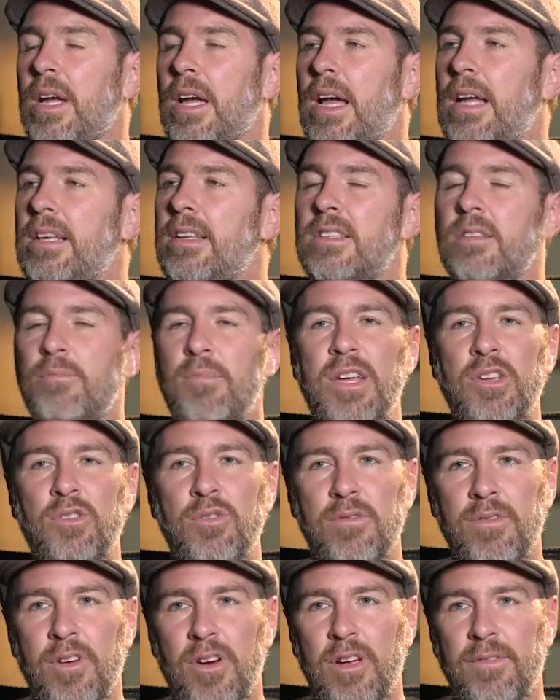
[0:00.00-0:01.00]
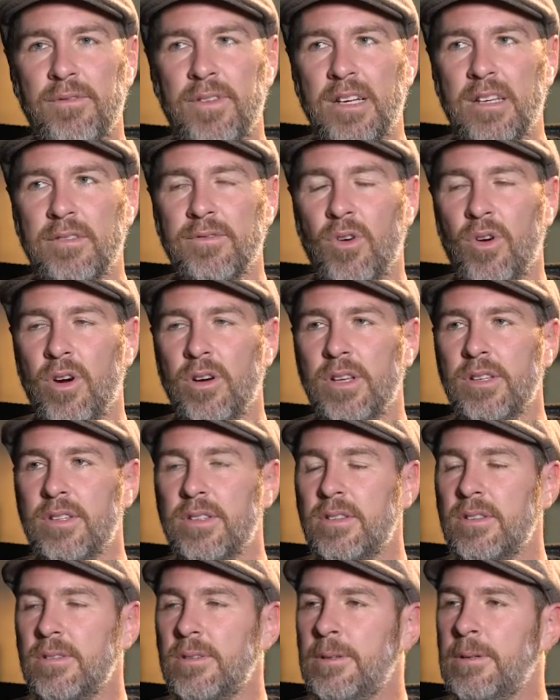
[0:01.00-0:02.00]
it doesn't make you a very effective
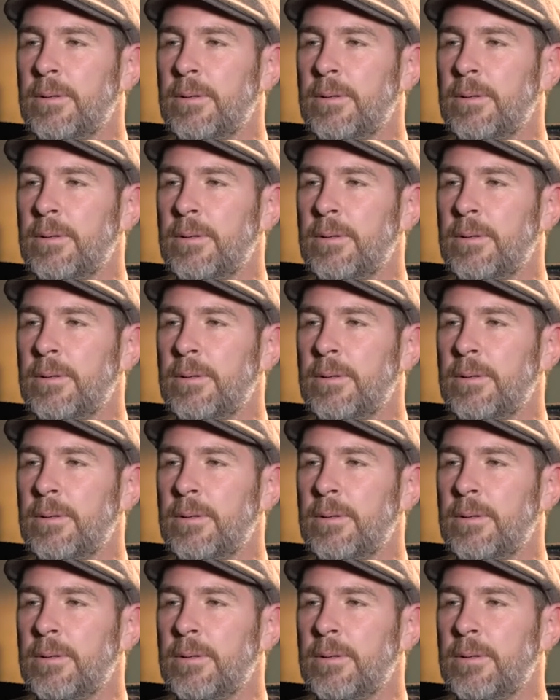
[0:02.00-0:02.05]
artist.